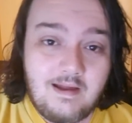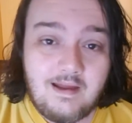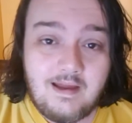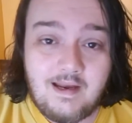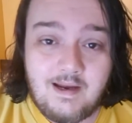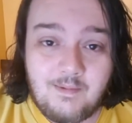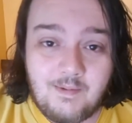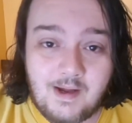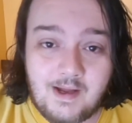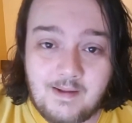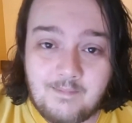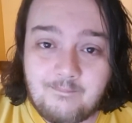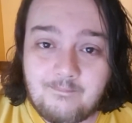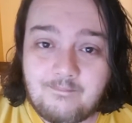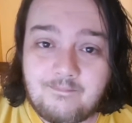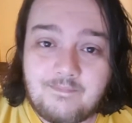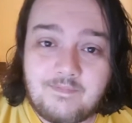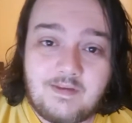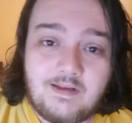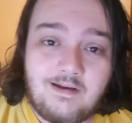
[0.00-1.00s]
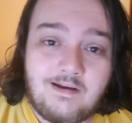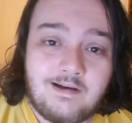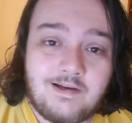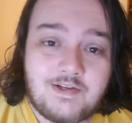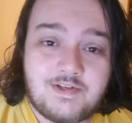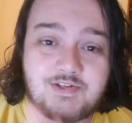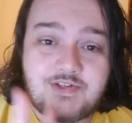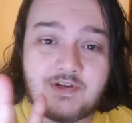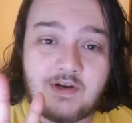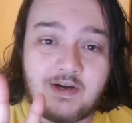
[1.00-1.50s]
Anyway, I'm
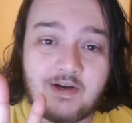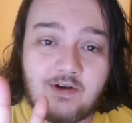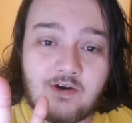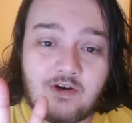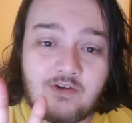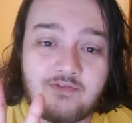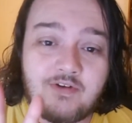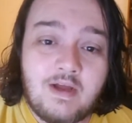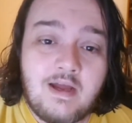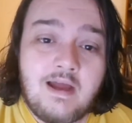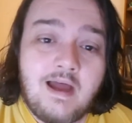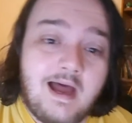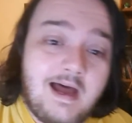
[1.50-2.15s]
going to sign off.